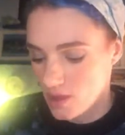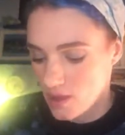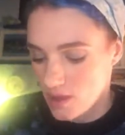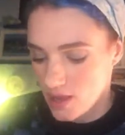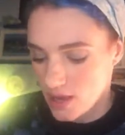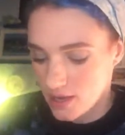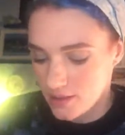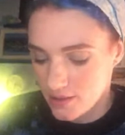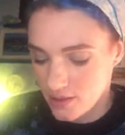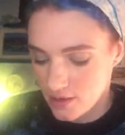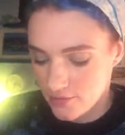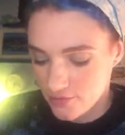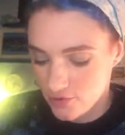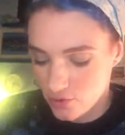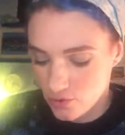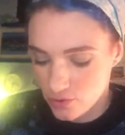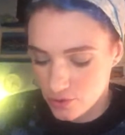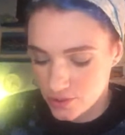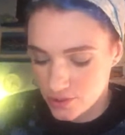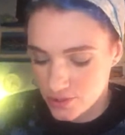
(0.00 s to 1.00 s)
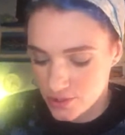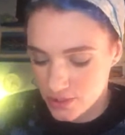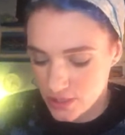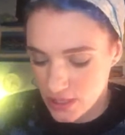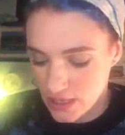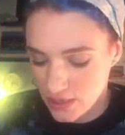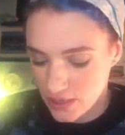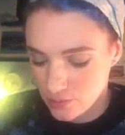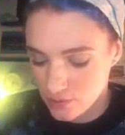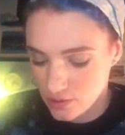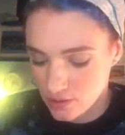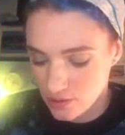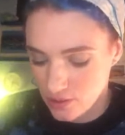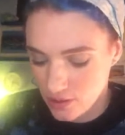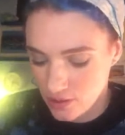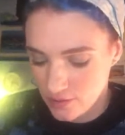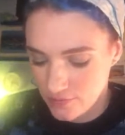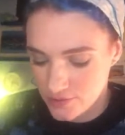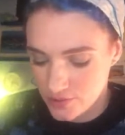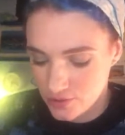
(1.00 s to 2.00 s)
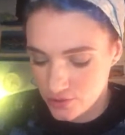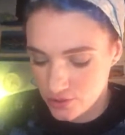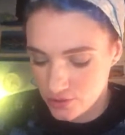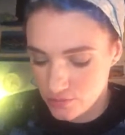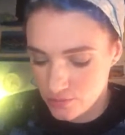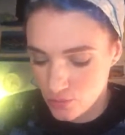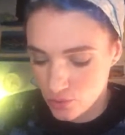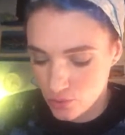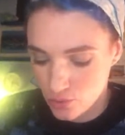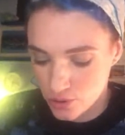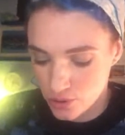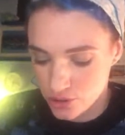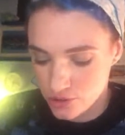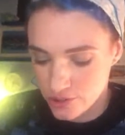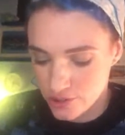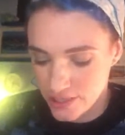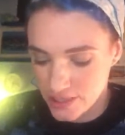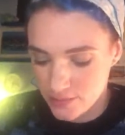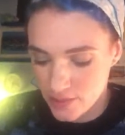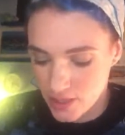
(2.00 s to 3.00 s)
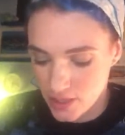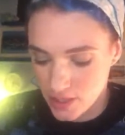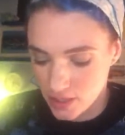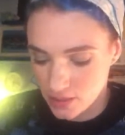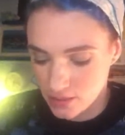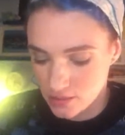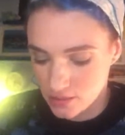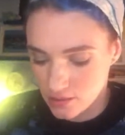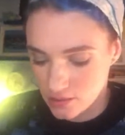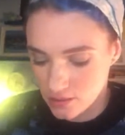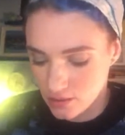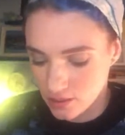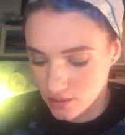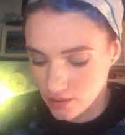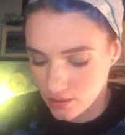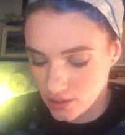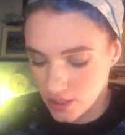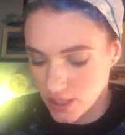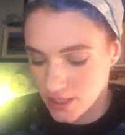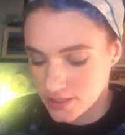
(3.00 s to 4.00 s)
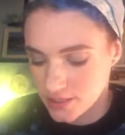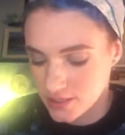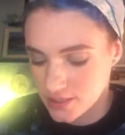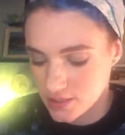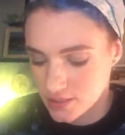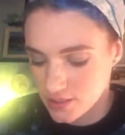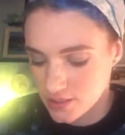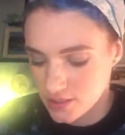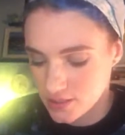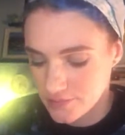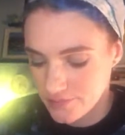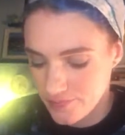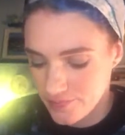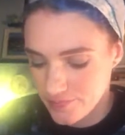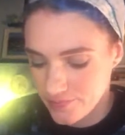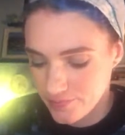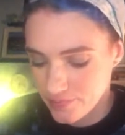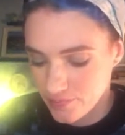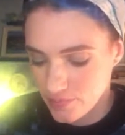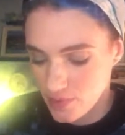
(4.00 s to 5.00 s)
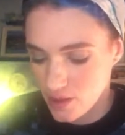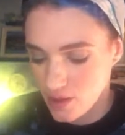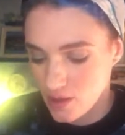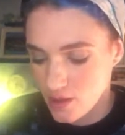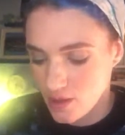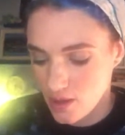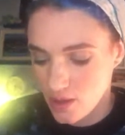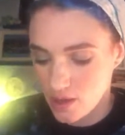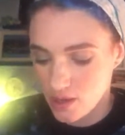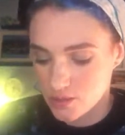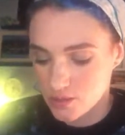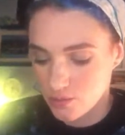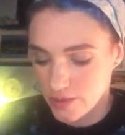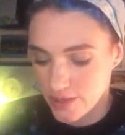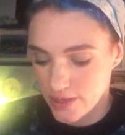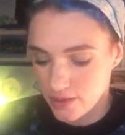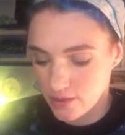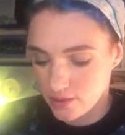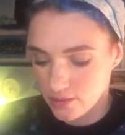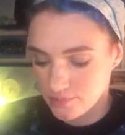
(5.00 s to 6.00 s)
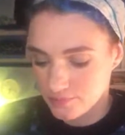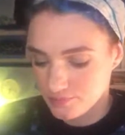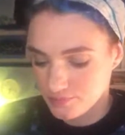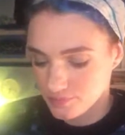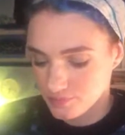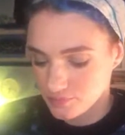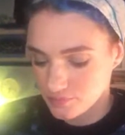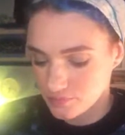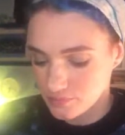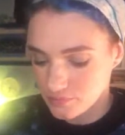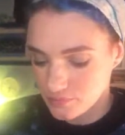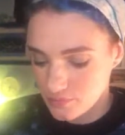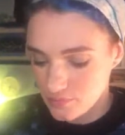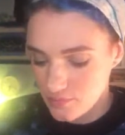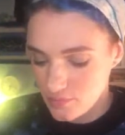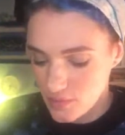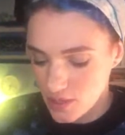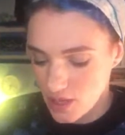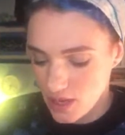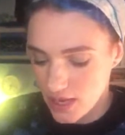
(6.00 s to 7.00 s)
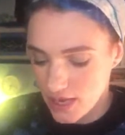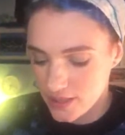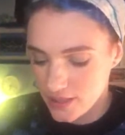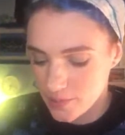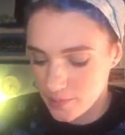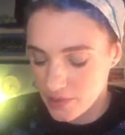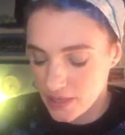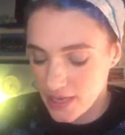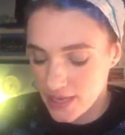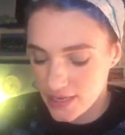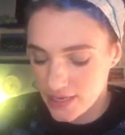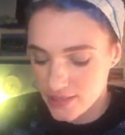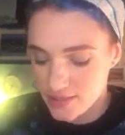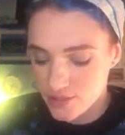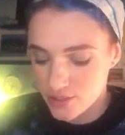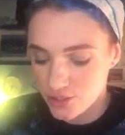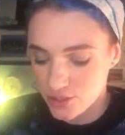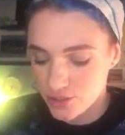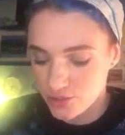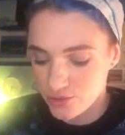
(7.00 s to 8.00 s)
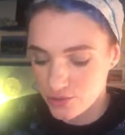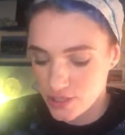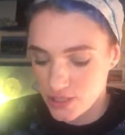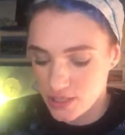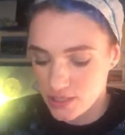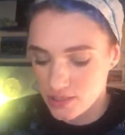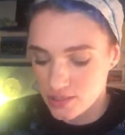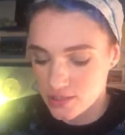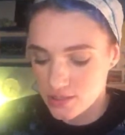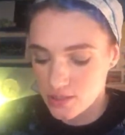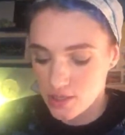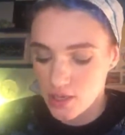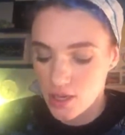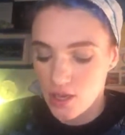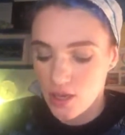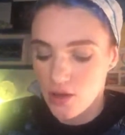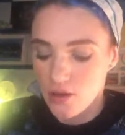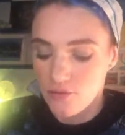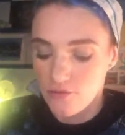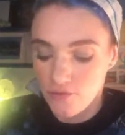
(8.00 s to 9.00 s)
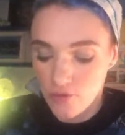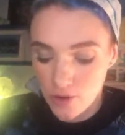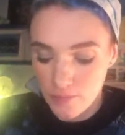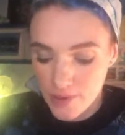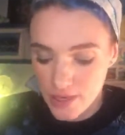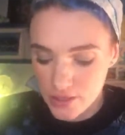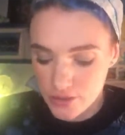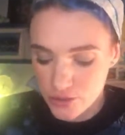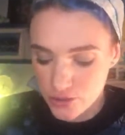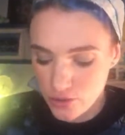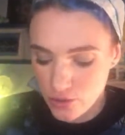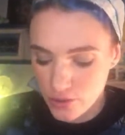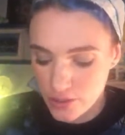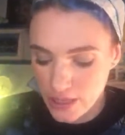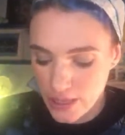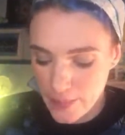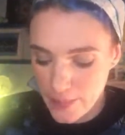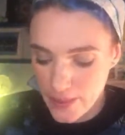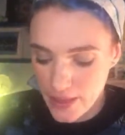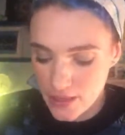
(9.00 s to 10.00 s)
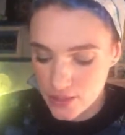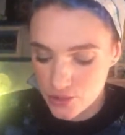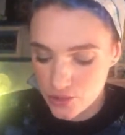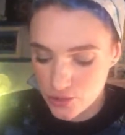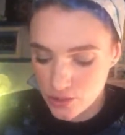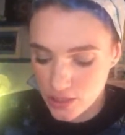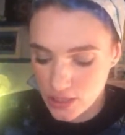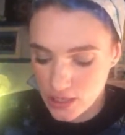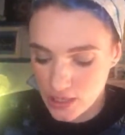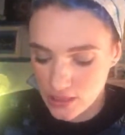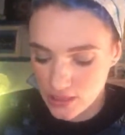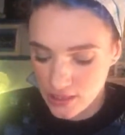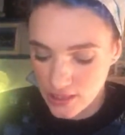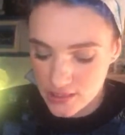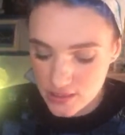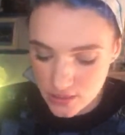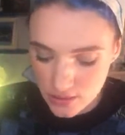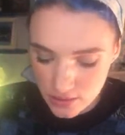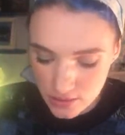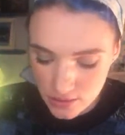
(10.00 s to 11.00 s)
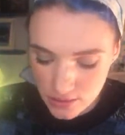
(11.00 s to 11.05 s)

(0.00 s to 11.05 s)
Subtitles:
And then of course I would love to do more dressmaking classes as well. And the plan is to do these for Patreon, and then do like a little